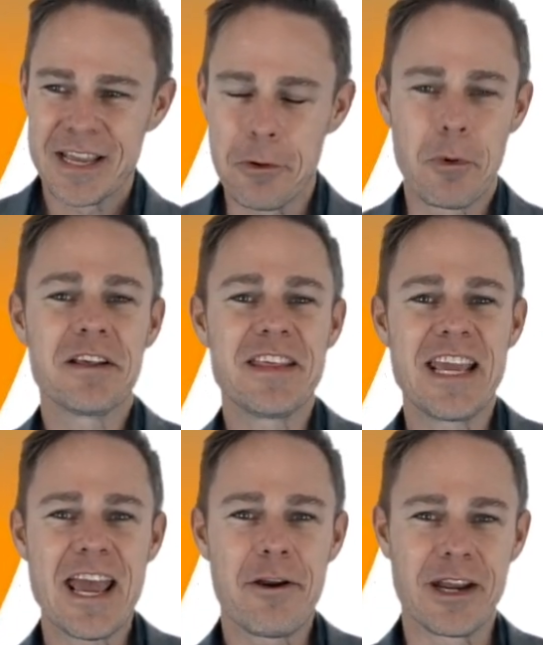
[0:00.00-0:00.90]
Now, one of
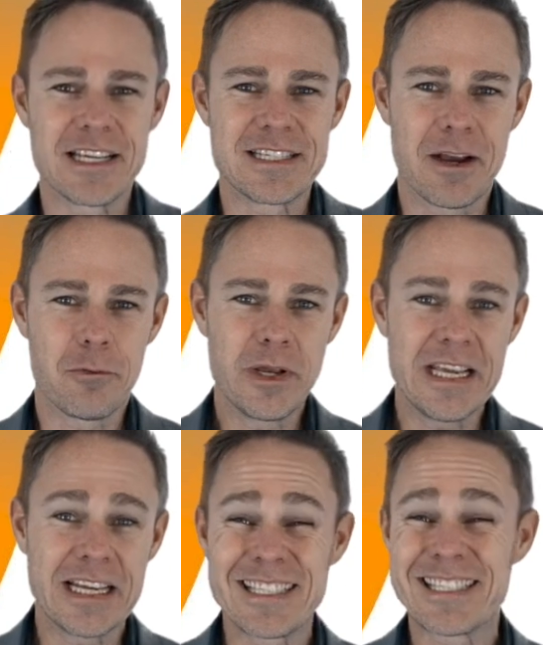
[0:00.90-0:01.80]
the areas that we
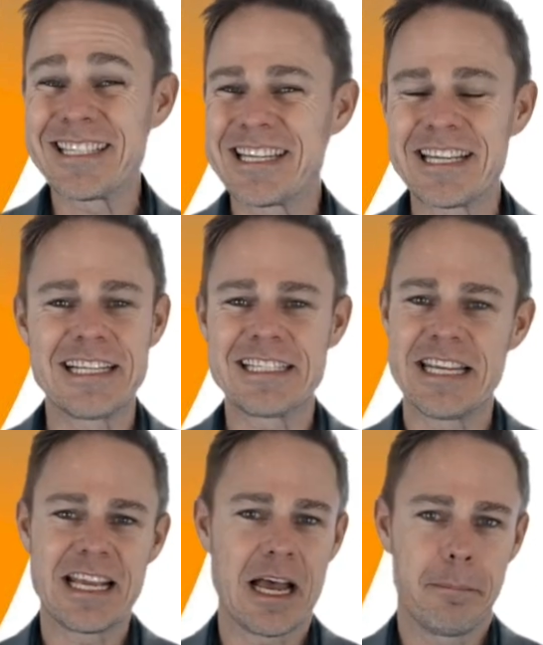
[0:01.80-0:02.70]
consistently
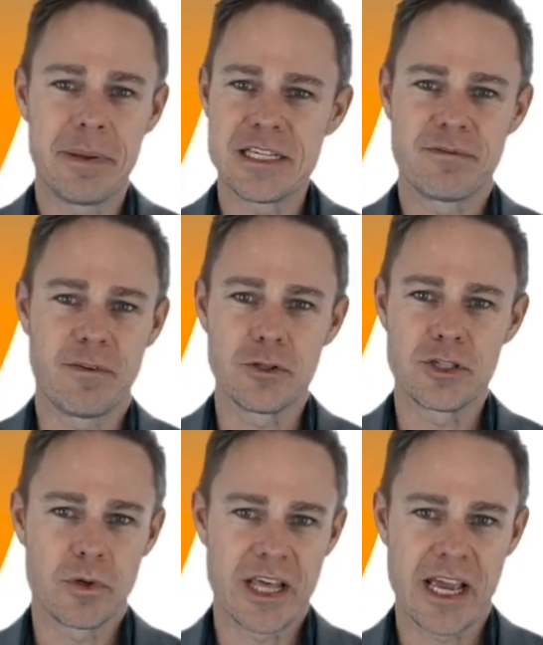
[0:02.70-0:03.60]
see companies
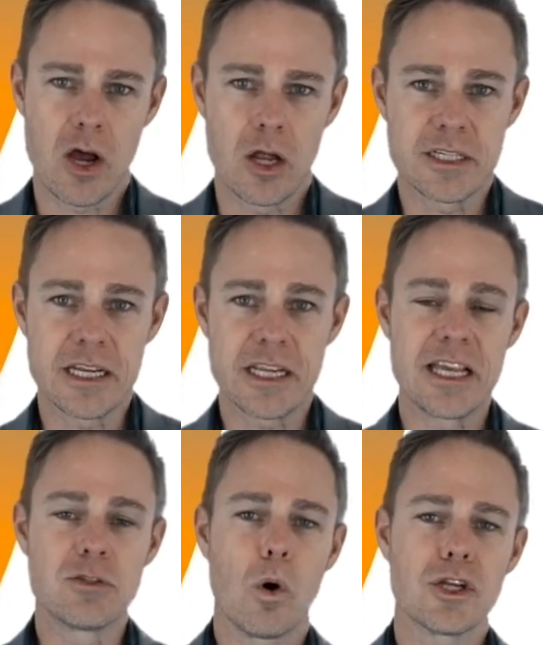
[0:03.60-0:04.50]
falter with their content
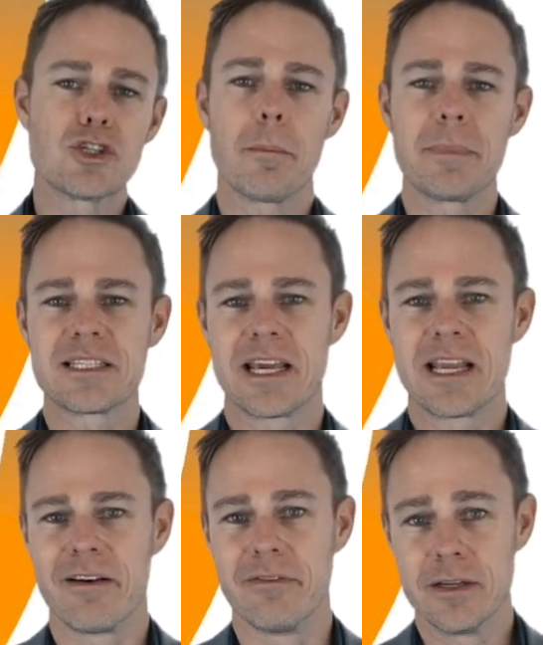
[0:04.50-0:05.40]
is what topics they
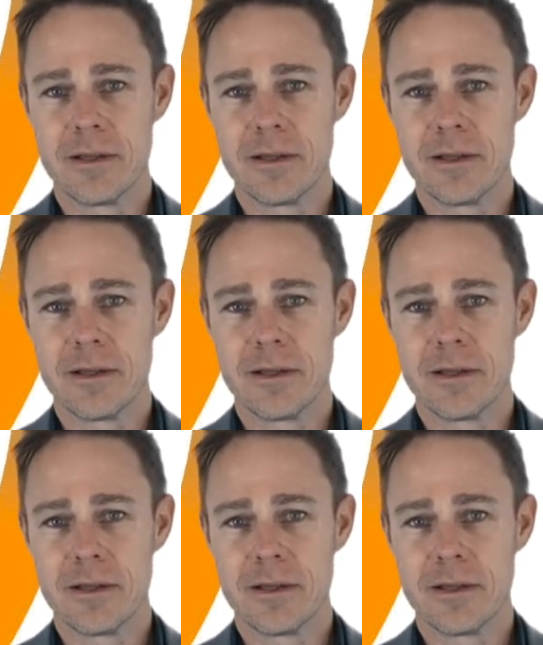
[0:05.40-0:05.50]
cover.